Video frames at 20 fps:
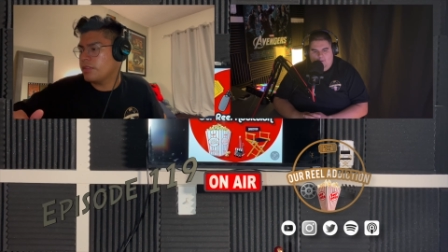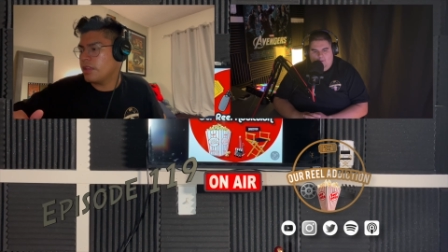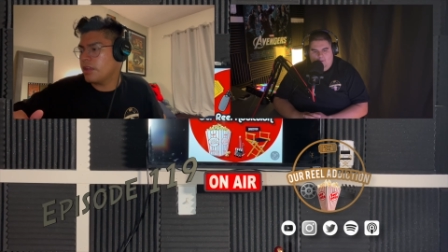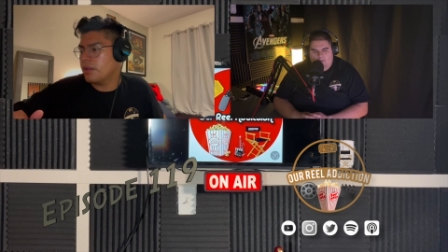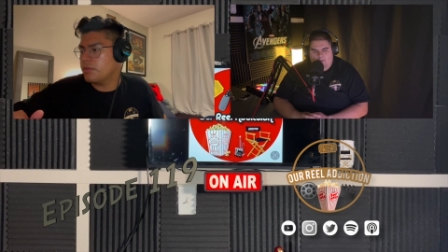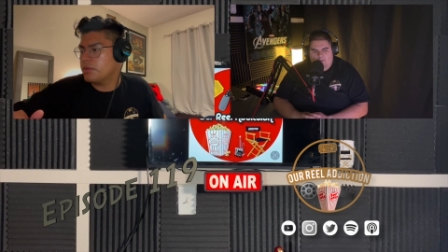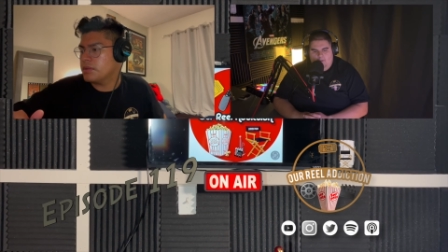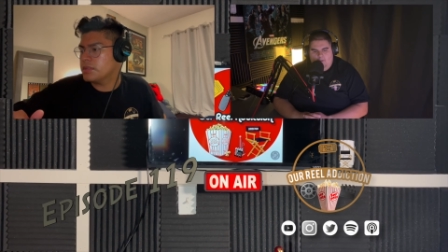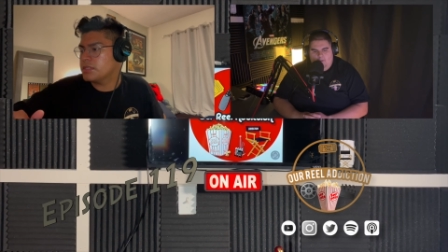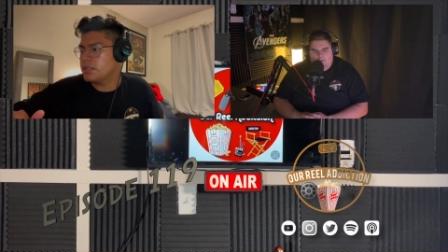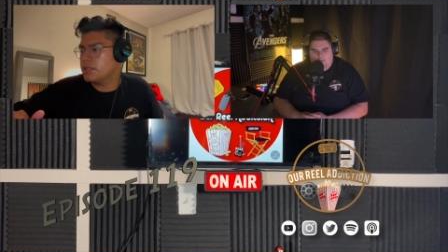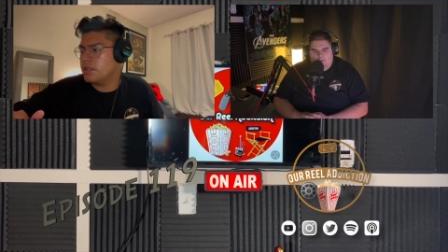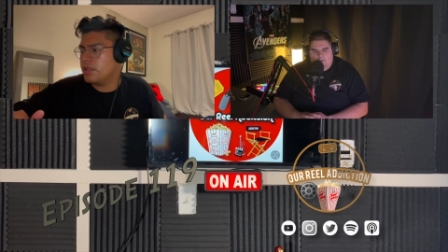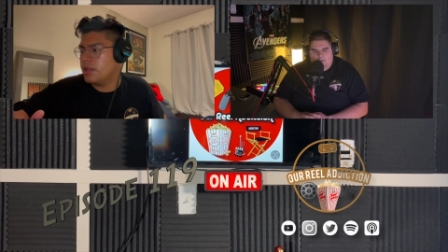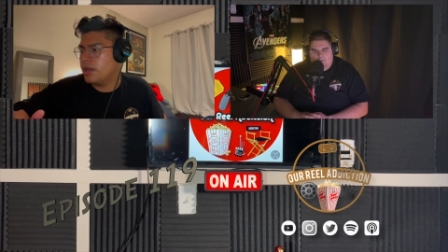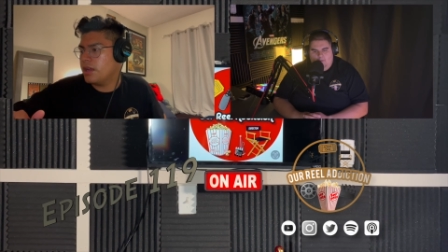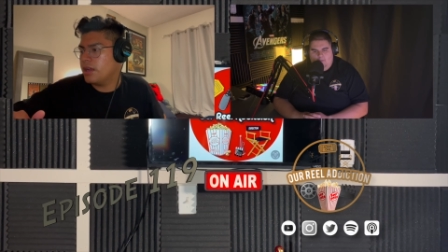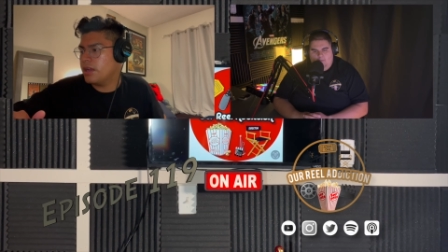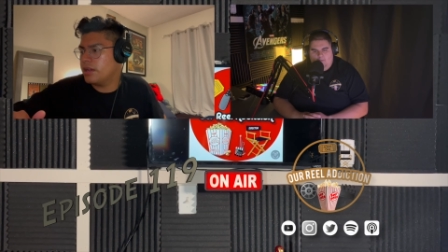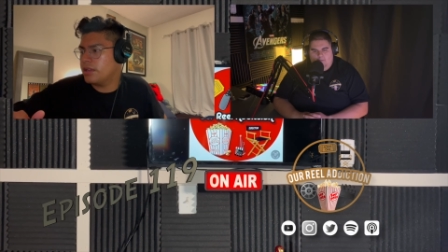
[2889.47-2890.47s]
was a
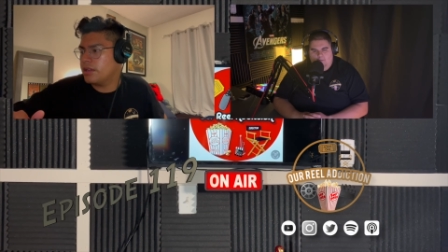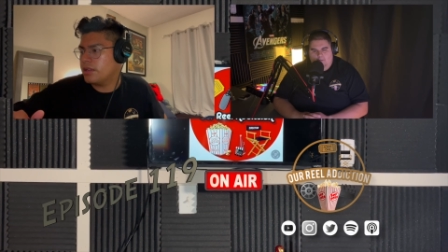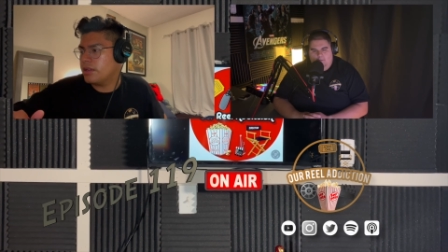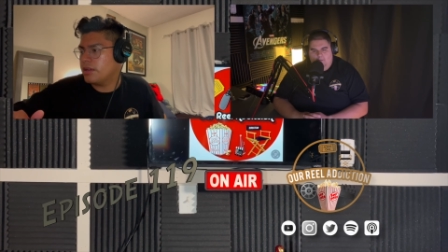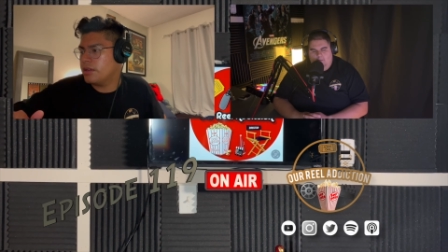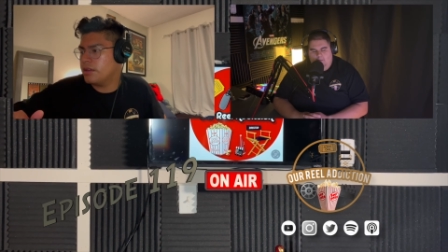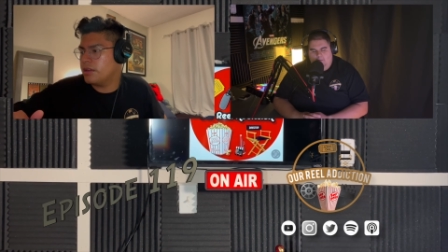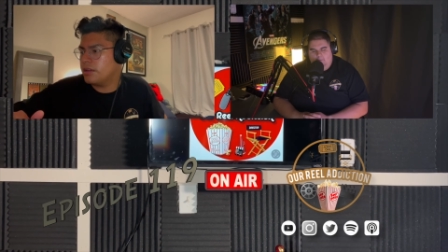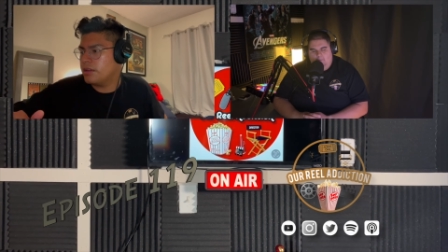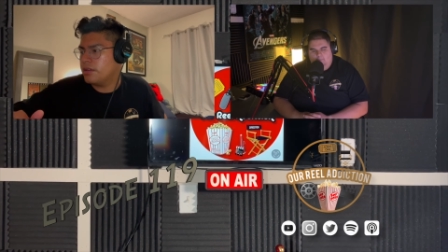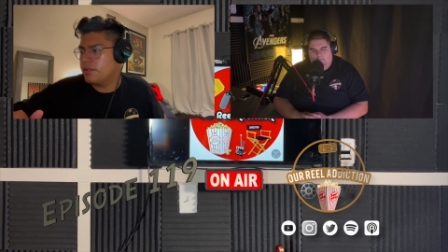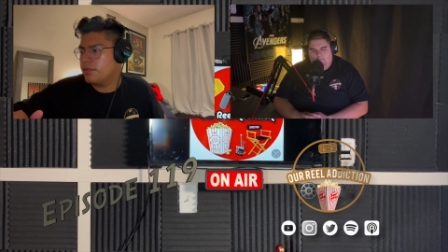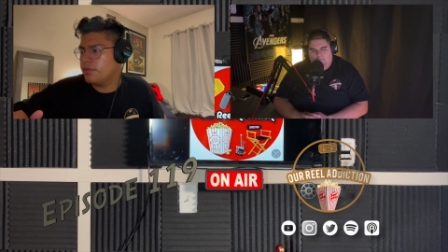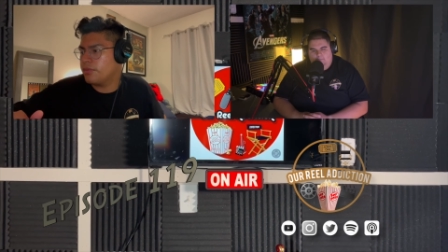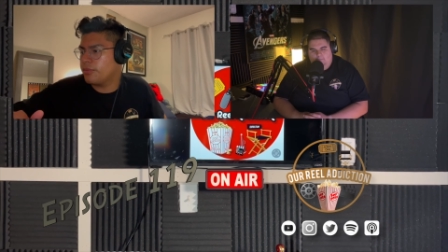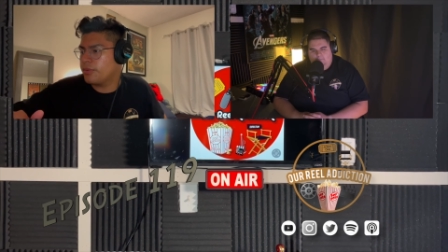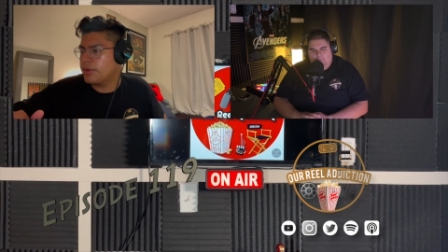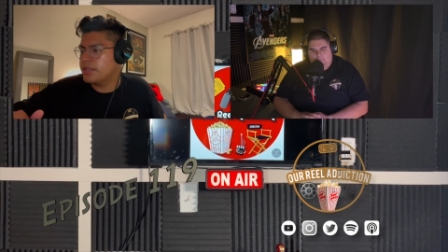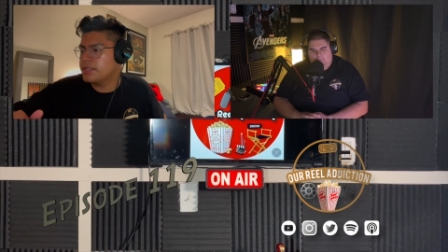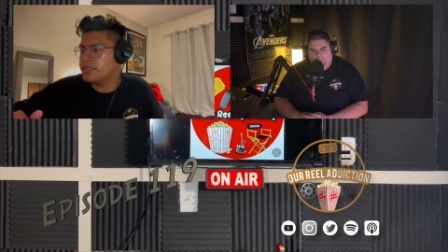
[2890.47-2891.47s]
lot of
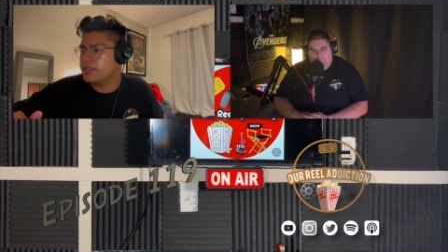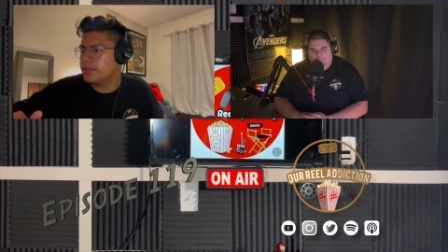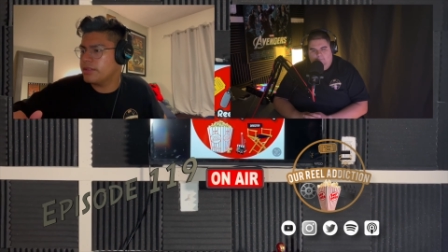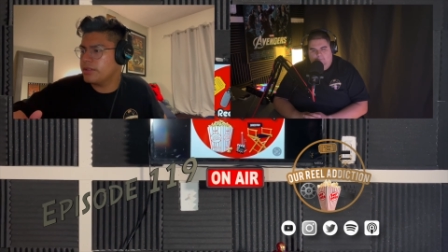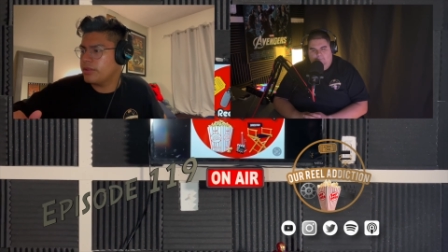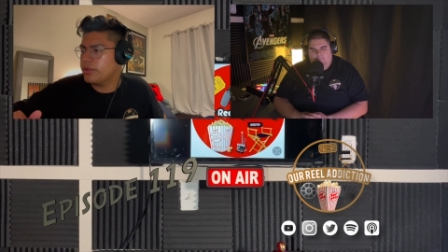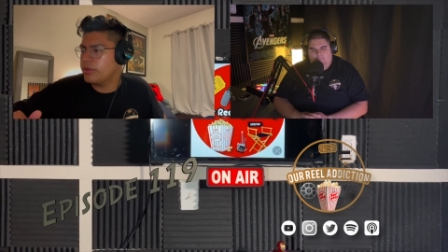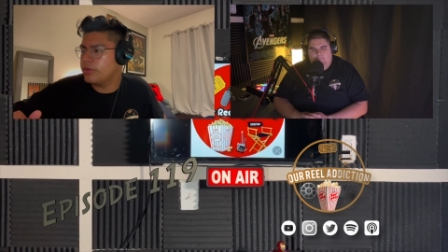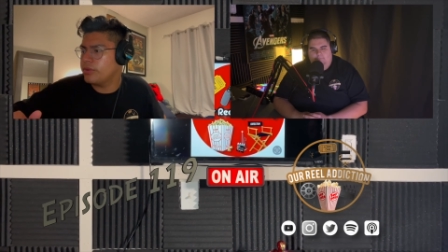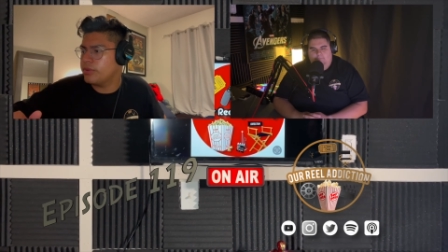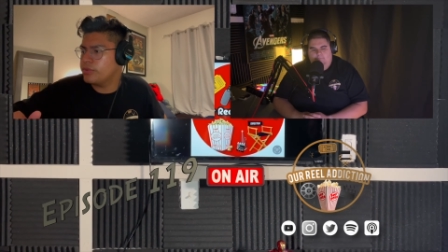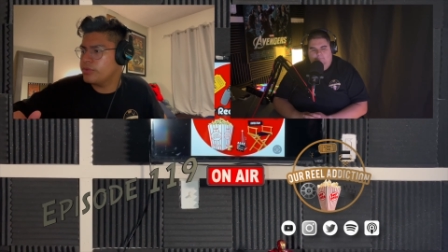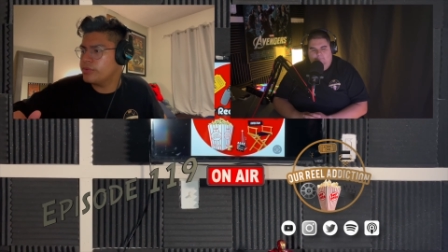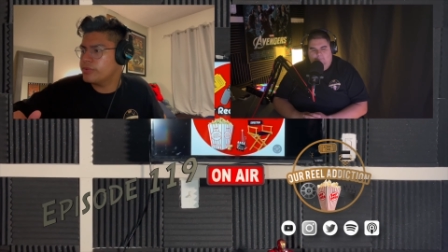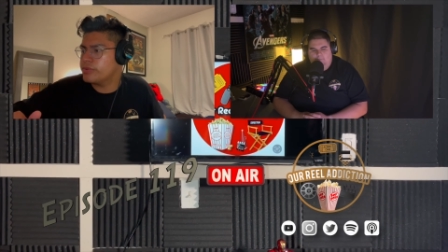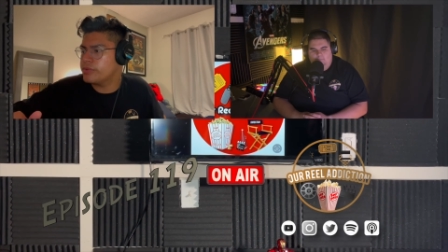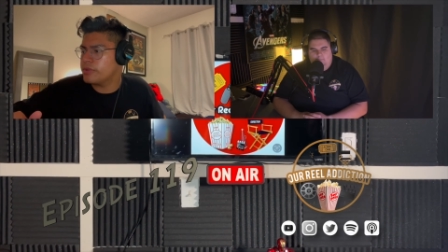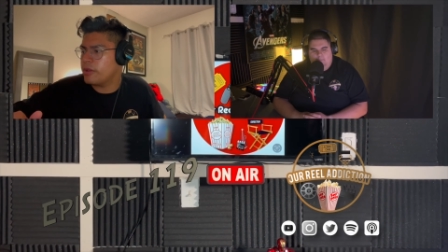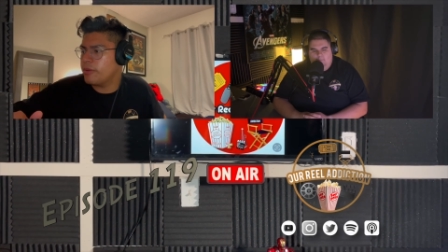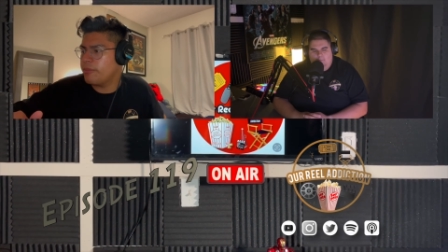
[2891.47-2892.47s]
recent
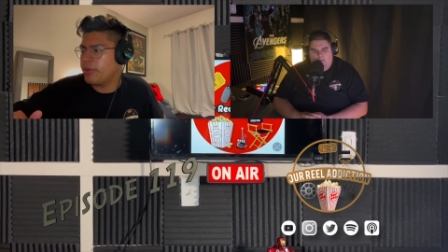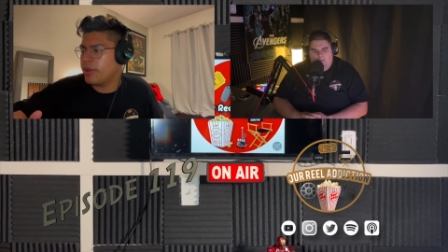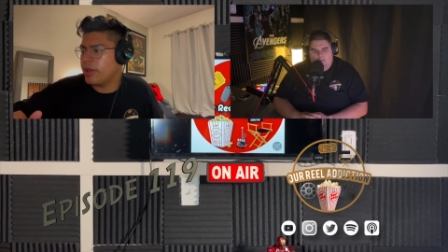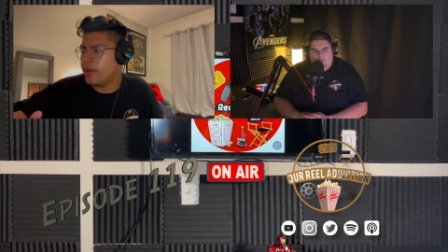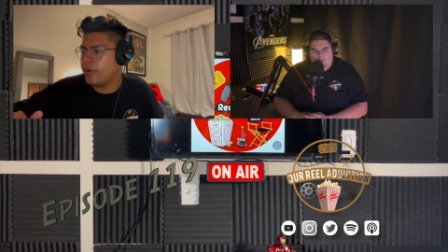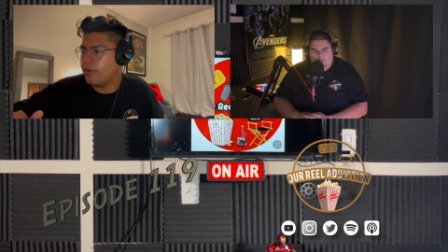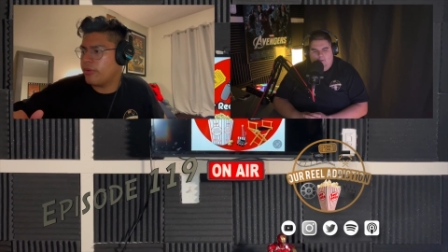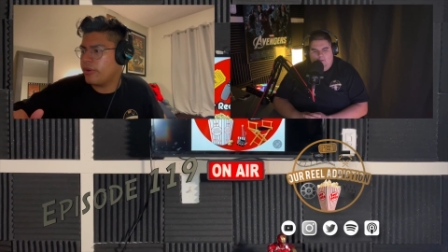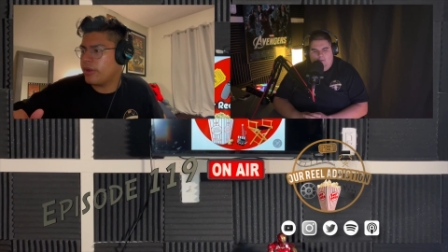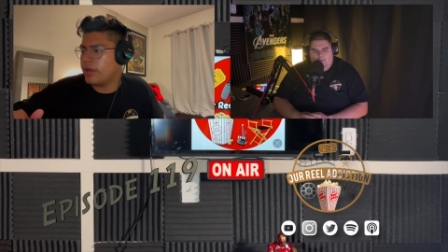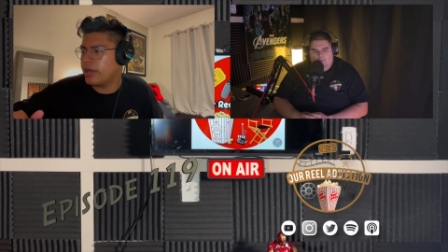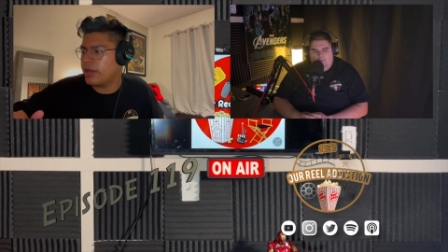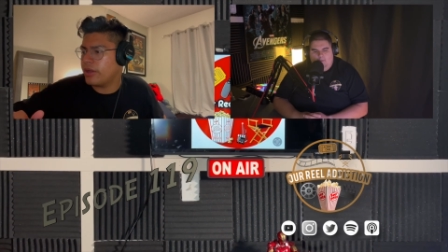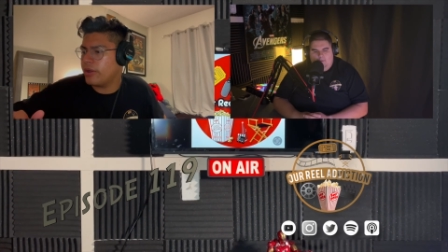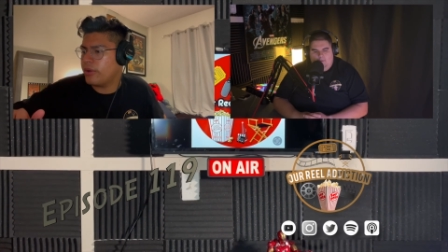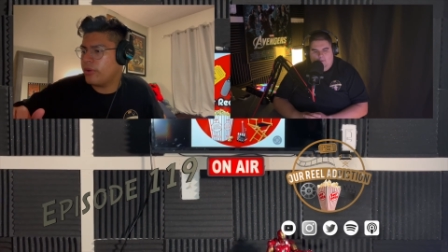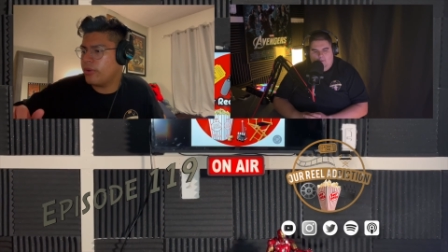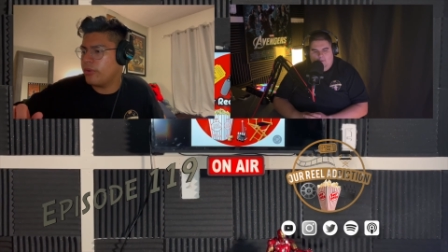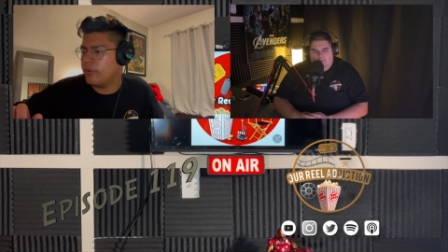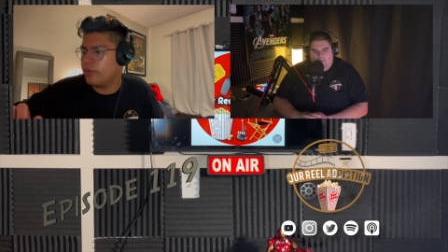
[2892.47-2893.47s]
news about
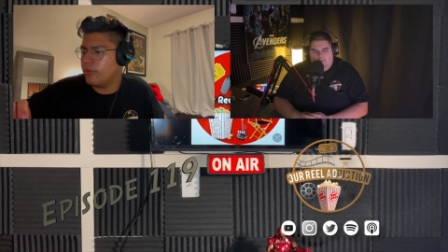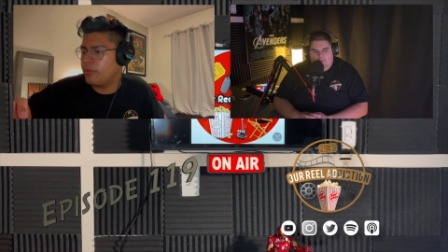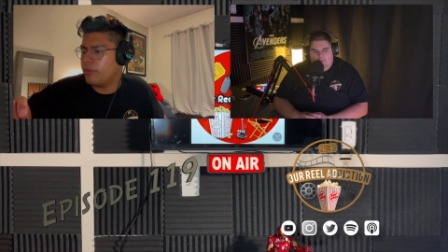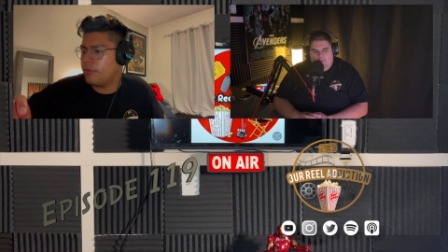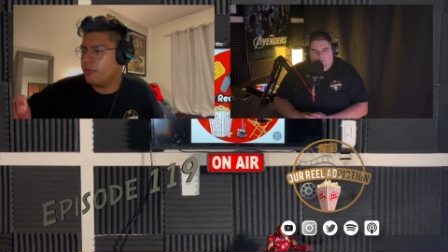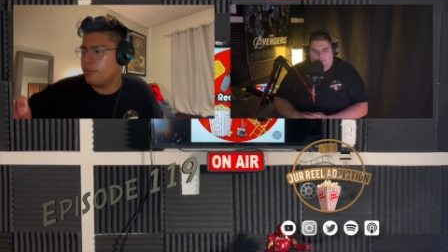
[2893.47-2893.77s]
how